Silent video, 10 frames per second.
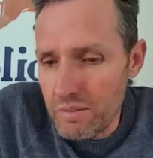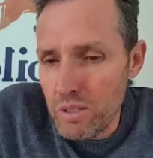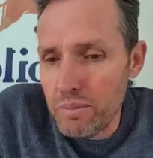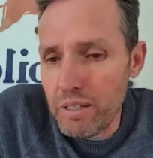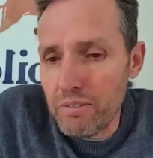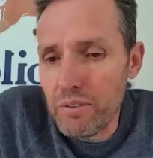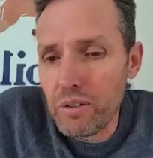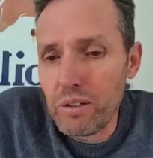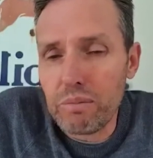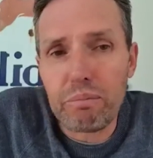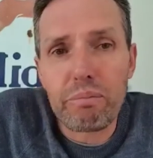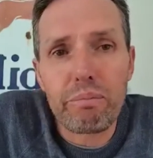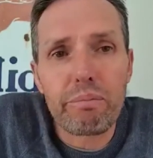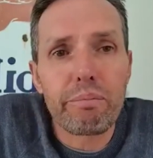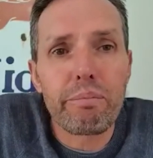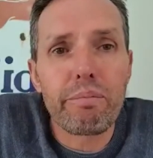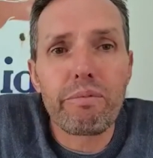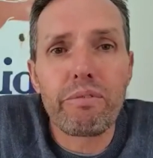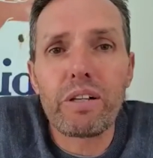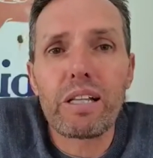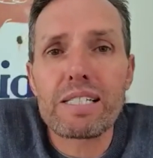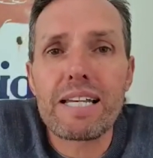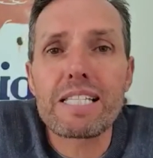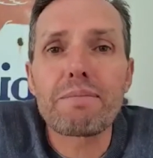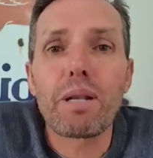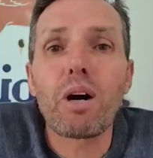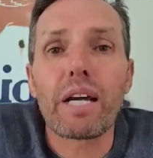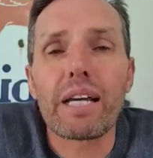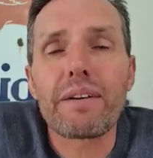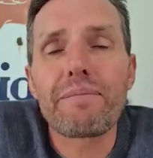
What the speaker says: be feel a sense of belonging.